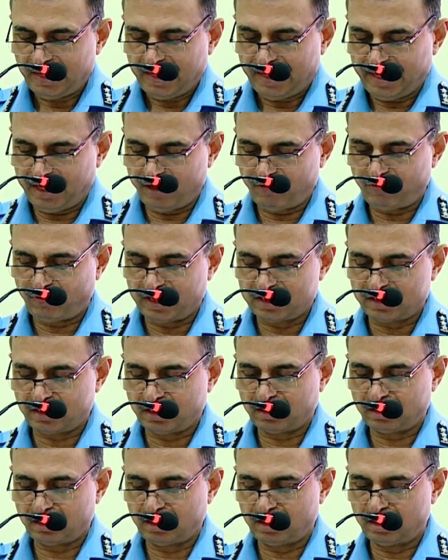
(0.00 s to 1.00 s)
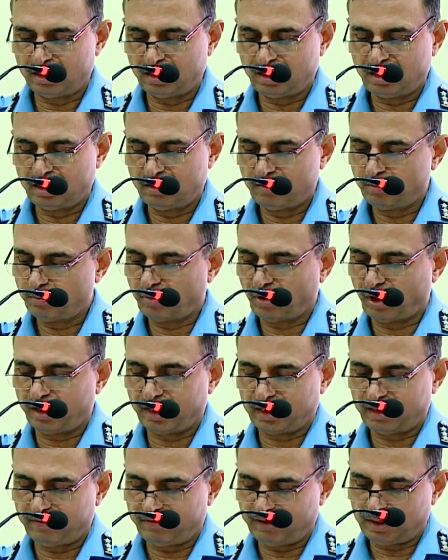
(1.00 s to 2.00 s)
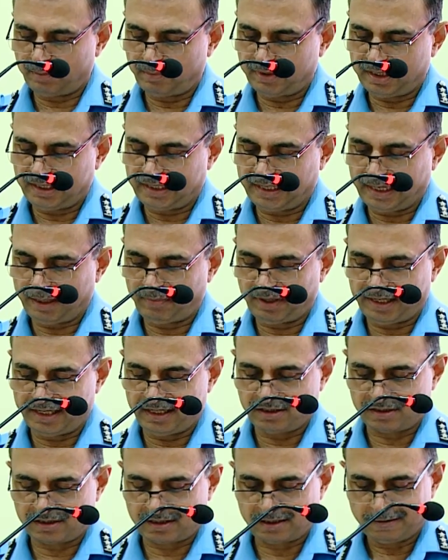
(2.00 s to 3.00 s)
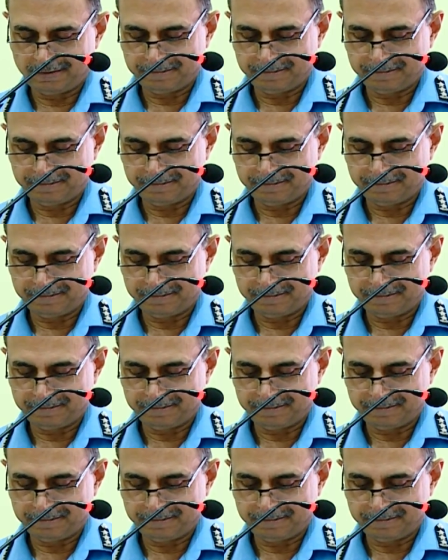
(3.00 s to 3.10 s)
and faster product development timelines.